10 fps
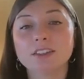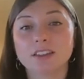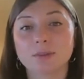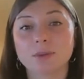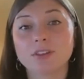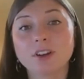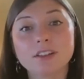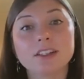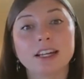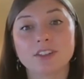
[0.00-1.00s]
them across
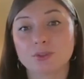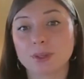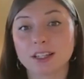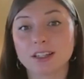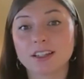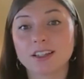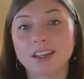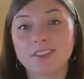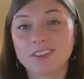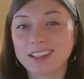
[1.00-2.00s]
the next week.
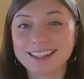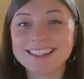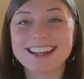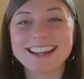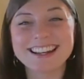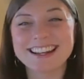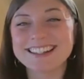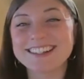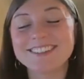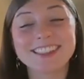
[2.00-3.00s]
If you'd like to stay
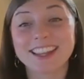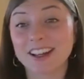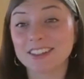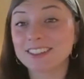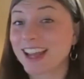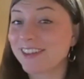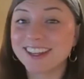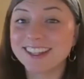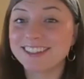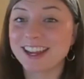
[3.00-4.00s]
connected with the Council's
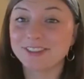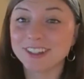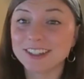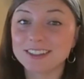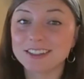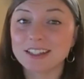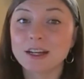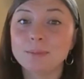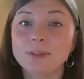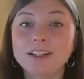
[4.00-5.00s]
advocacy efforts,
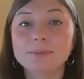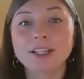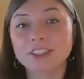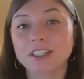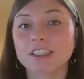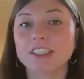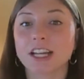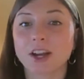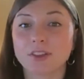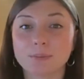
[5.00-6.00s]
please make sure to check
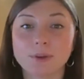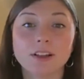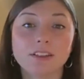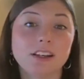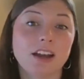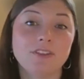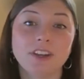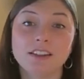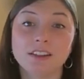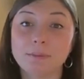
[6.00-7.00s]
out the Policy and
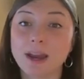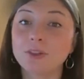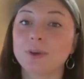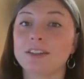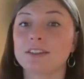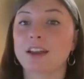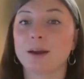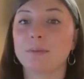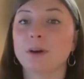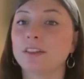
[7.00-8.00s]
Advocacy Pathways
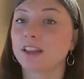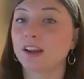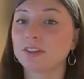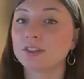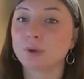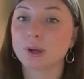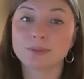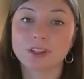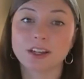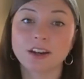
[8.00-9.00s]
tab on the Council's
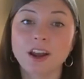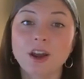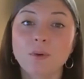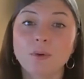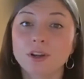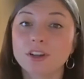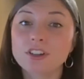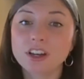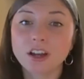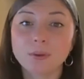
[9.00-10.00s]
website, where you can
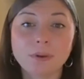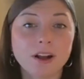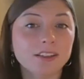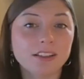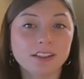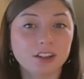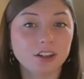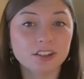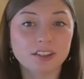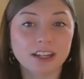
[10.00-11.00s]
check out policies in your
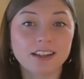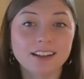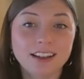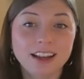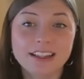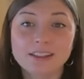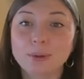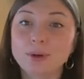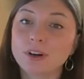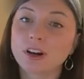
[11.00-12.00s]
state and
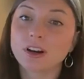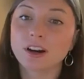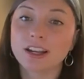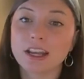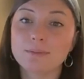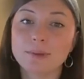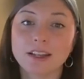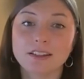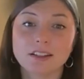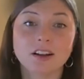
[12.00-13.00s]
support our current
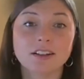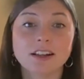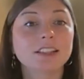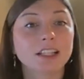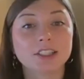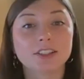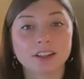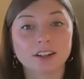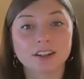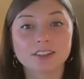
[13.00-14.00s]
campaigns to contact
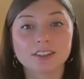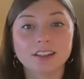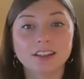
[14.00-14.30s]
legislators.